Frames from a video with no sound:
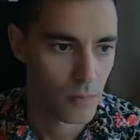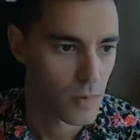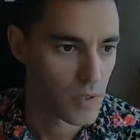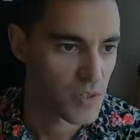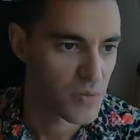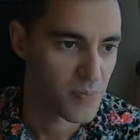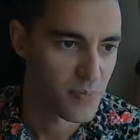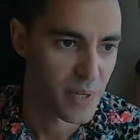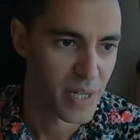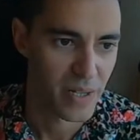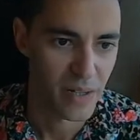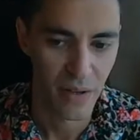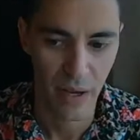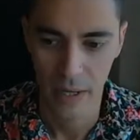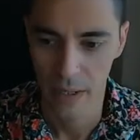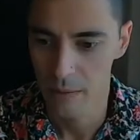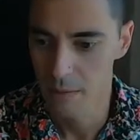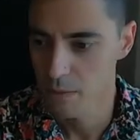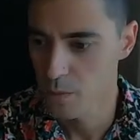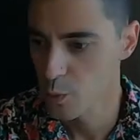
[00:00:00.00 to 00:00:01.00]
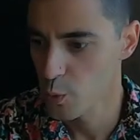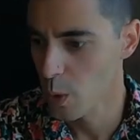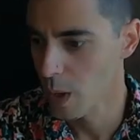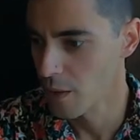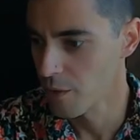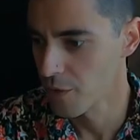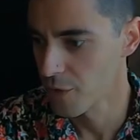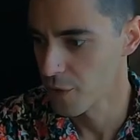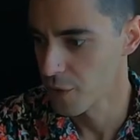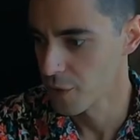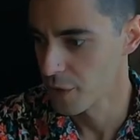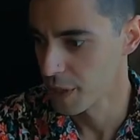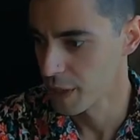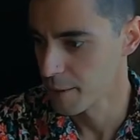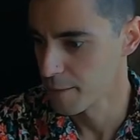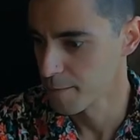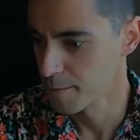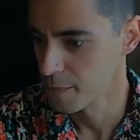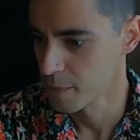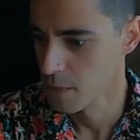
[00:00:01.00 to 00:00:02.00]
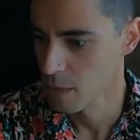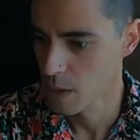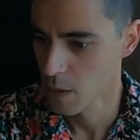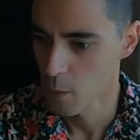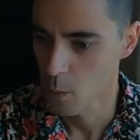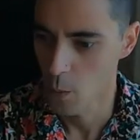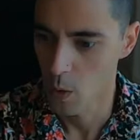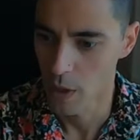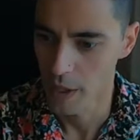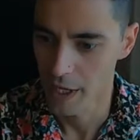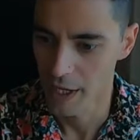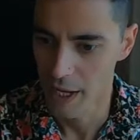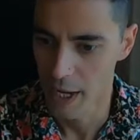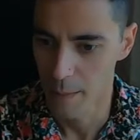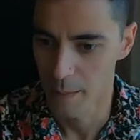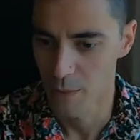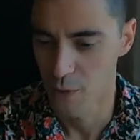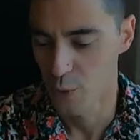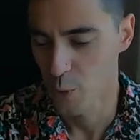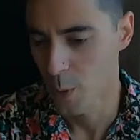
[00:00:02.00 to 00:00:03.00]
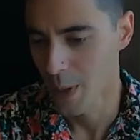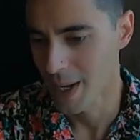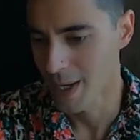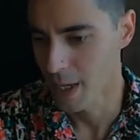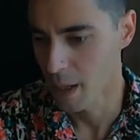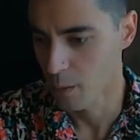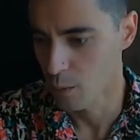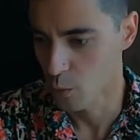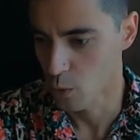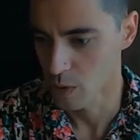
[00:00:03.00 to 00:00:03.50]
It's midnight, 12:30, 1 a.m., 2 a.m.